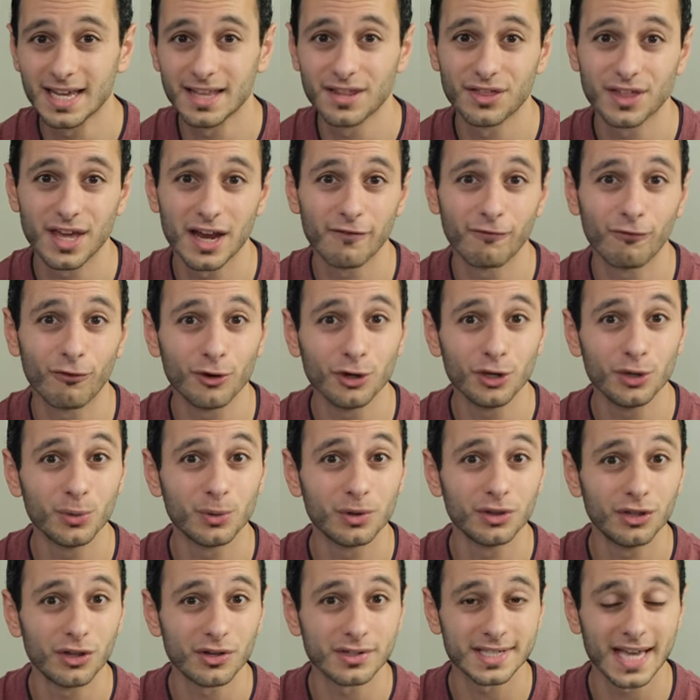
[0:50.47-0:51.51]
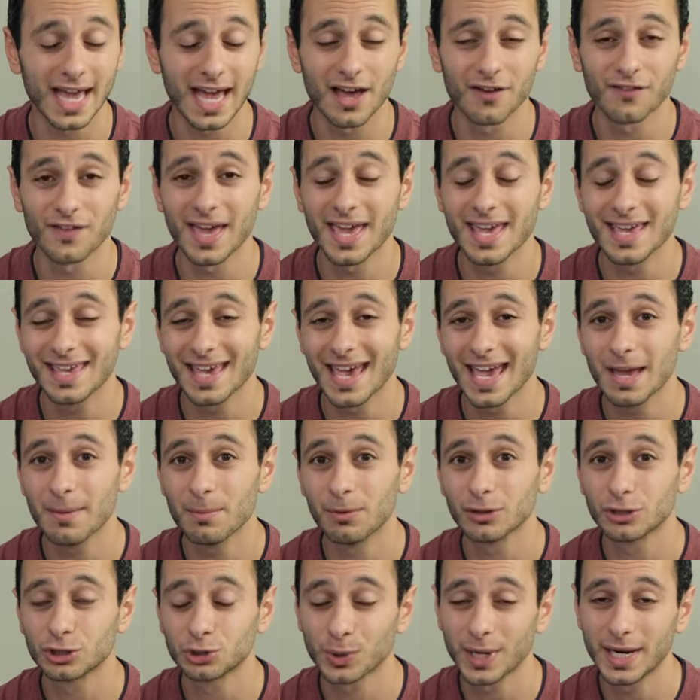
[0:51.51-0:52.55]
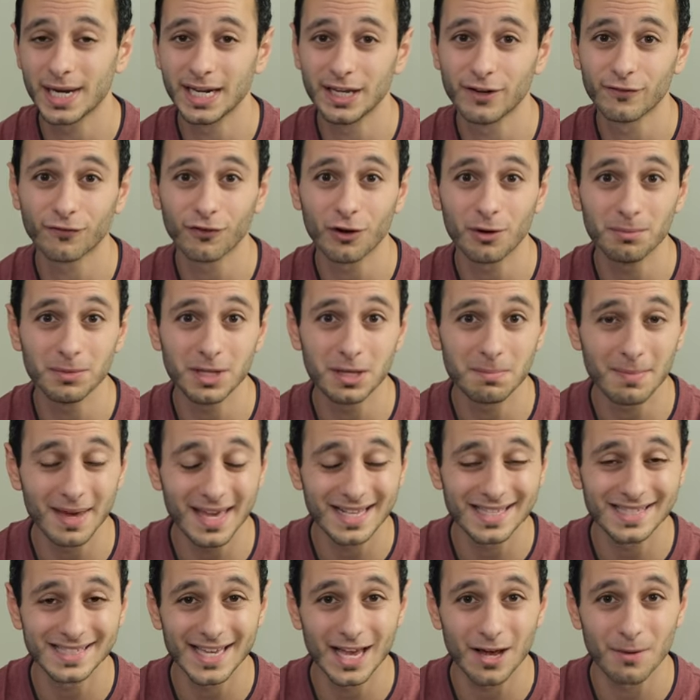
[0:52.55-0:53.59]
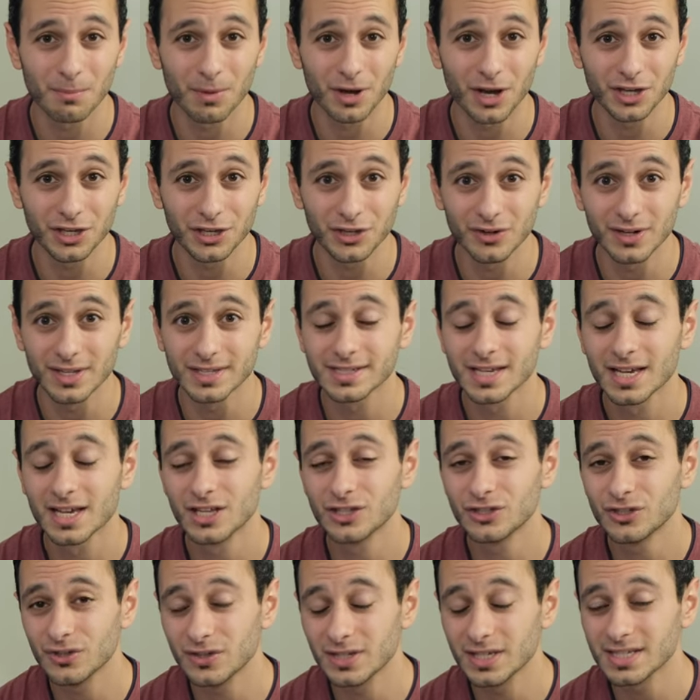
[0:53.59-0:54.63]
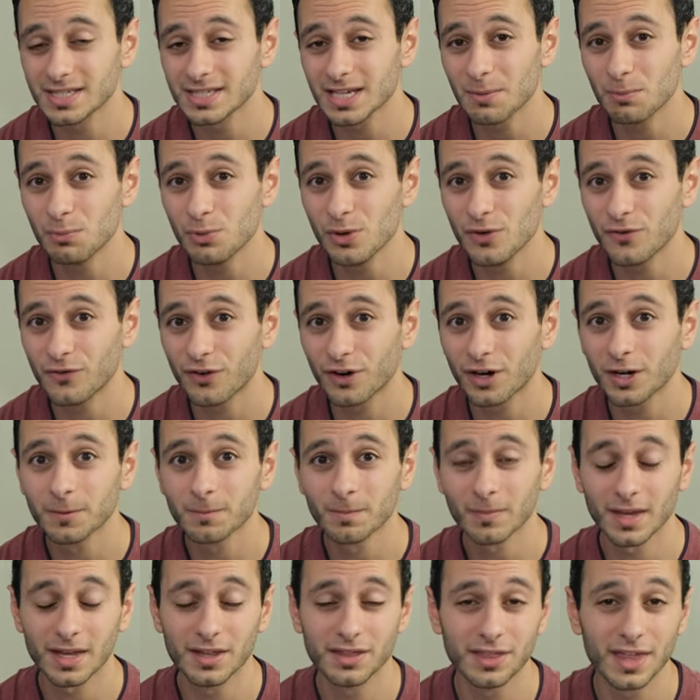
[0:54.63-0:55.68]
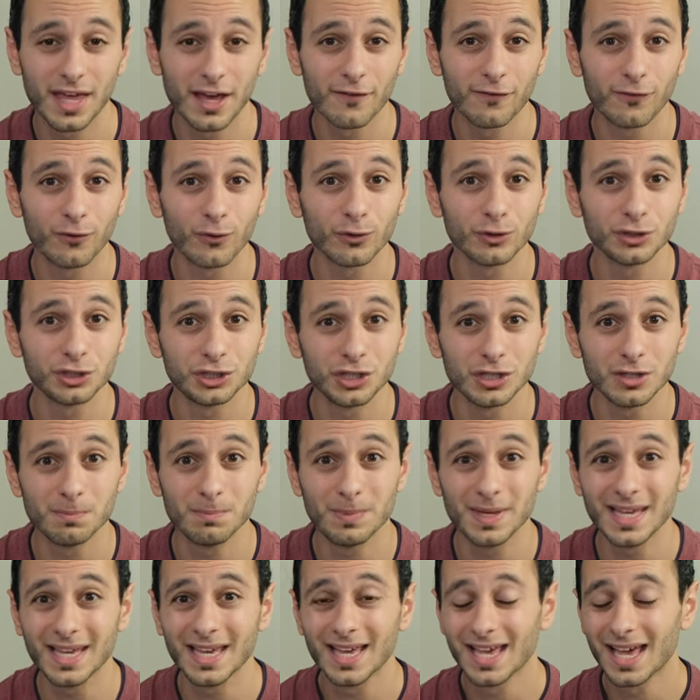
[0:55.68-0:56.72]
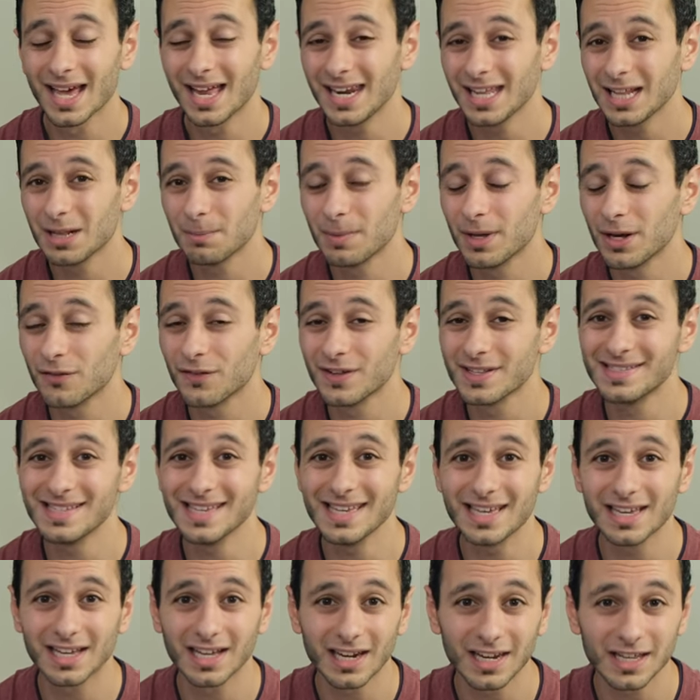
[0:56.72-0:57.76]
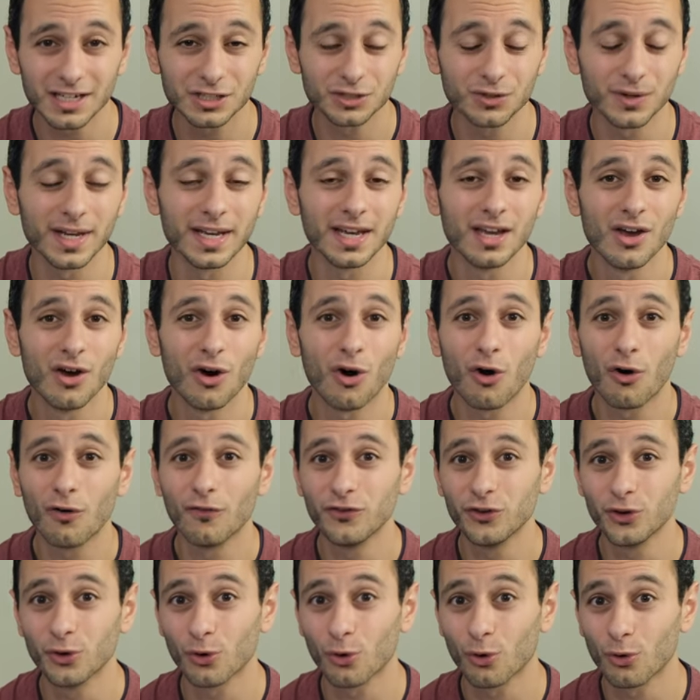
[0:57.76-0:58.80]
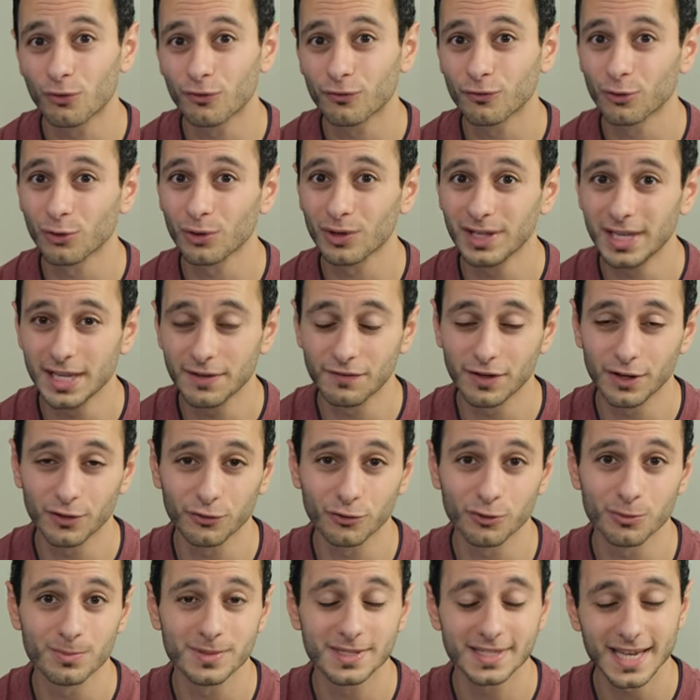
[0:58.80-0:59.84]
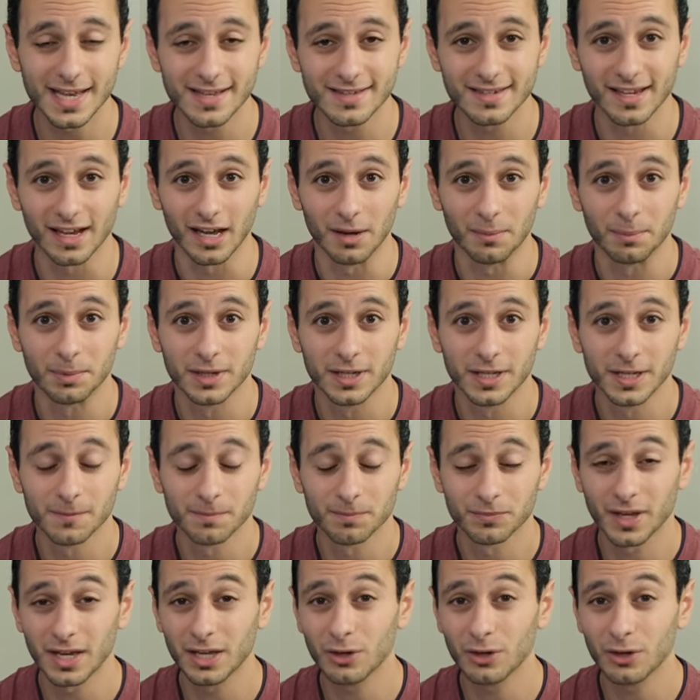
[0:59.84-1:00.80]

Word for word: and therefore you will not have a cable trailing from the main soundbar unit to the subwoofer and therefore should be a little bit of a decluttering of your overall living room setup. Now